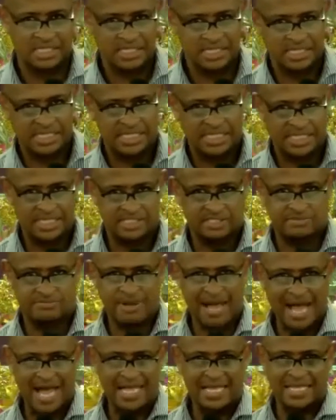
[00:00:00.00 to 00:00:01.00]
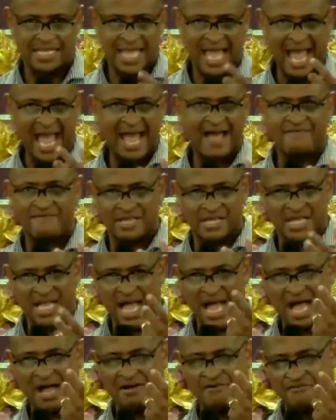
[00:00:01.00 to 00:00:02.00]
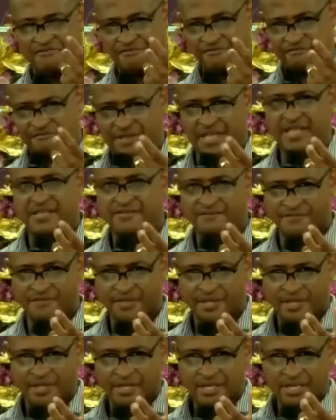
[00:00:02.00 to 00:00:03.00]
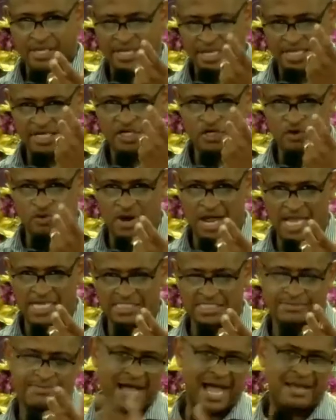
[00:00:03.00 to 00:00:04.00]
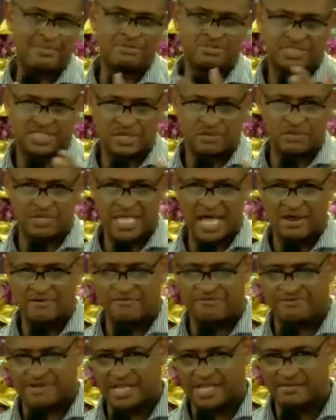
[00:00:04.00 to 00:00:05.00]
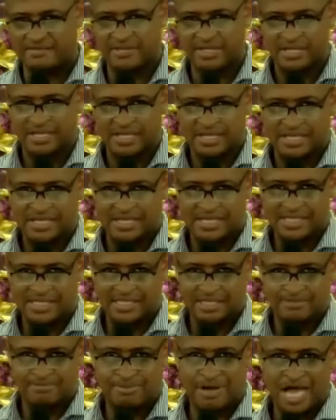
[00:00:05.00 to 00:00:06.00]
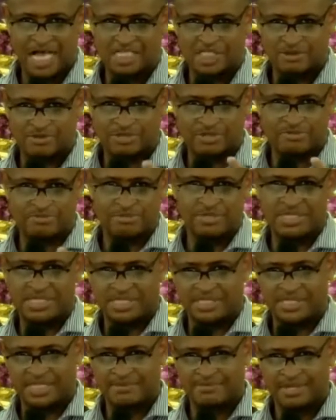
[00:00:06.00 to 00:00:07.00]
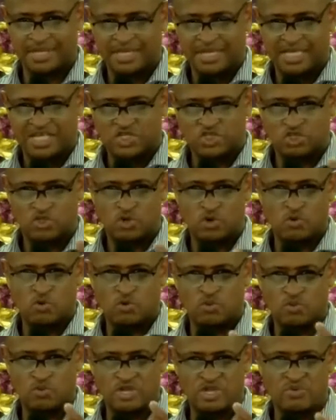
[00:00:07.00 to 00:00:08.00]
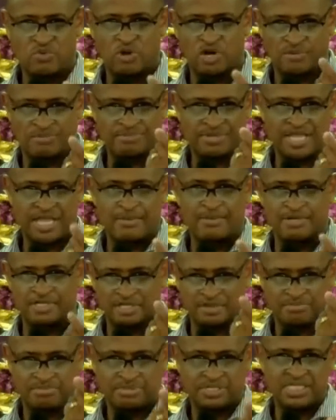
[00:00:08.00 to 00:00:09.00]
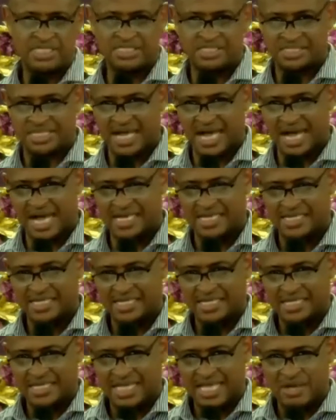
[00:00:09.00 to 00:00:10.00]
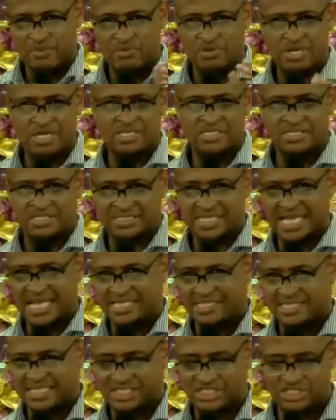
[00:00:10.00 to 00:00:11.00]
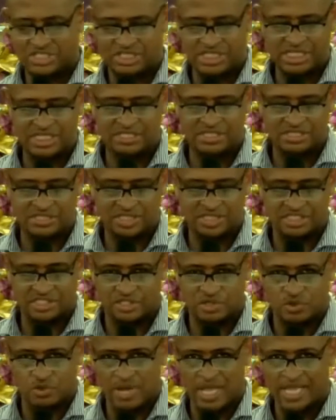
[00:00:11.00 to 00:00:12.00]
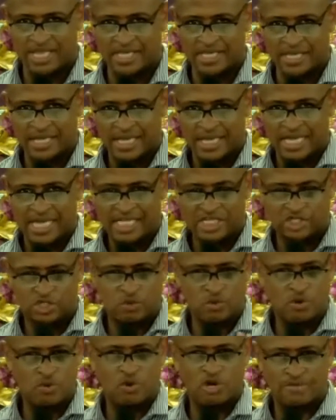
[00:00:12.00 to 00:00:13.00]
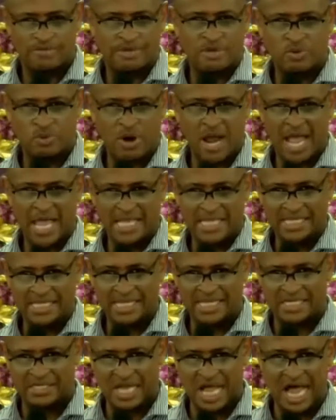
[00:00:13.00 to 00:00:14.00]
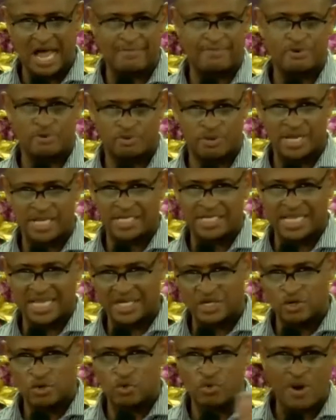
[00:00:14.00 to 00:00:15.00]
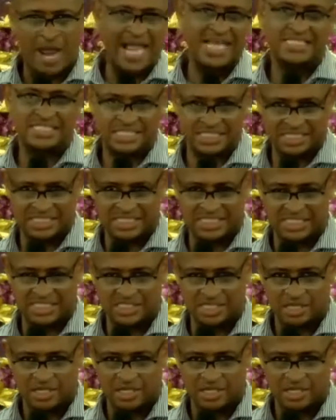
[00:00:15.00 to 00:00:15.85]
is by having our faith in Christ. The Bible said without faith, it's impossible to please him. And so we want to be able to please God, and we understand that Jesus is the way. And so we want to be right and operate in righteousness